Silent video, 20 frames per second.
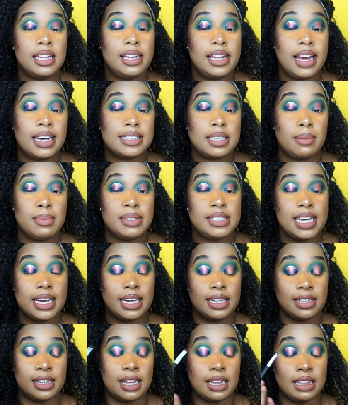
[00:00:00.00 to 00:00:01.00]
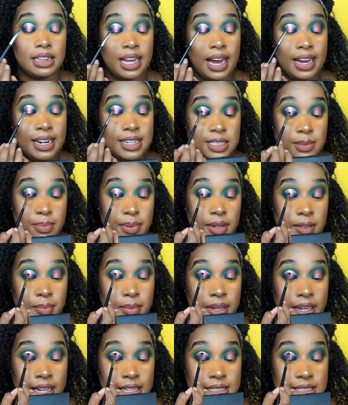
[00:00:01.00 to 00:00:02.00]
And next, I'm going to take the lightest
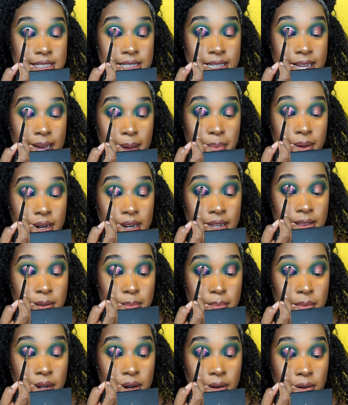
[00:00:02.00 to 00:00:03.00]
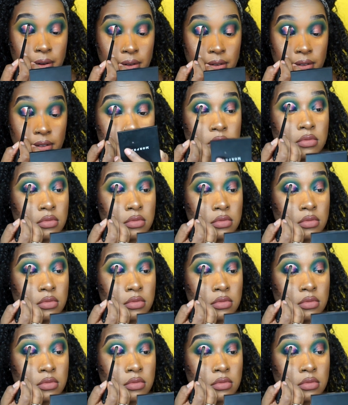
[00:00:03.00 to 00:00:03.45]
pigment and slap it in the middle.